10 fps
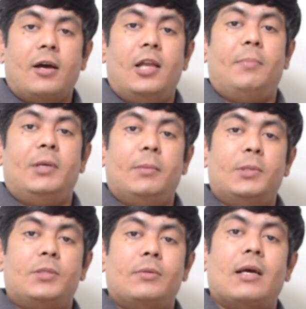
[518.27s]
I'll be
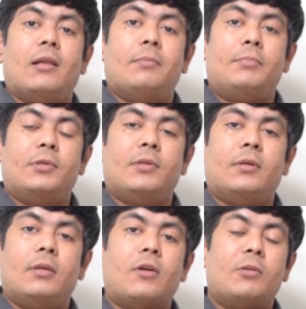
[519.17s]
able to help
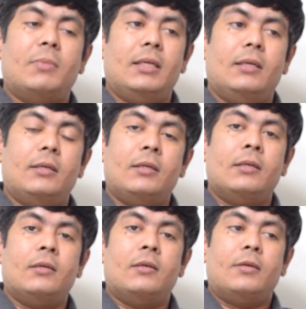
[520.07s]
a lot many
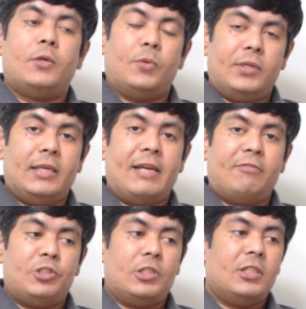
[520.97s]
Korean
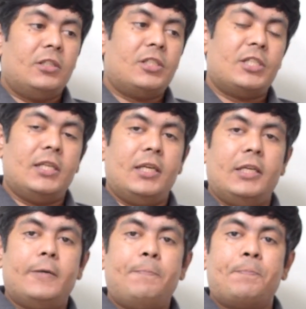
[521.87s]
language learners in
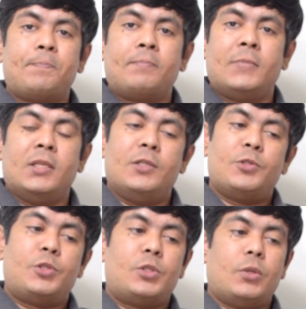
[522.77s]
India.
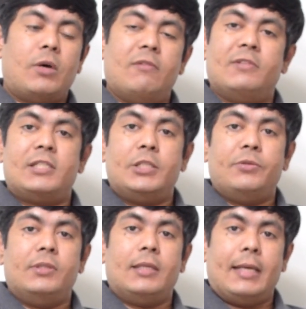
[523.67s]
So I will see
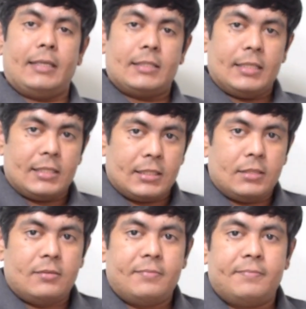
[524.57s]
you in the next
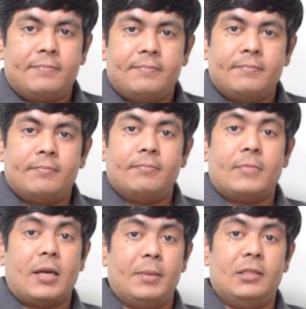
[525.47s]
lesson
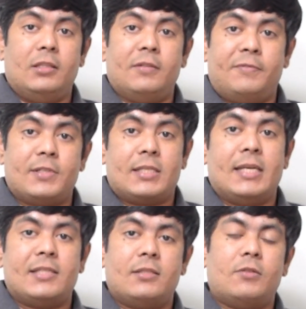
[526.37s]
and in the first
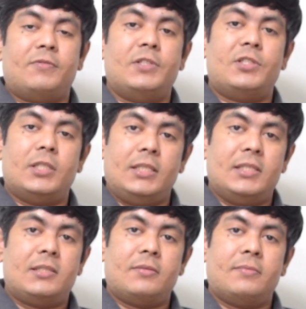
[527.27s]
lesson of this
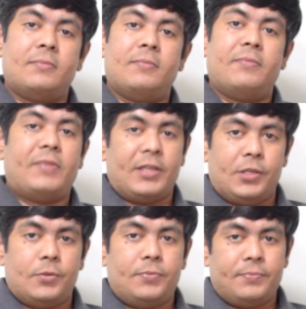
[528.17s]
series.
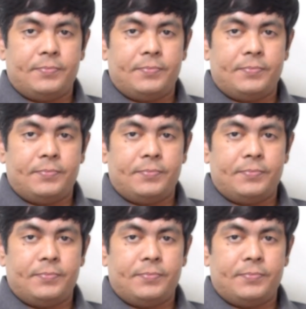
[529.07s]
Thank you.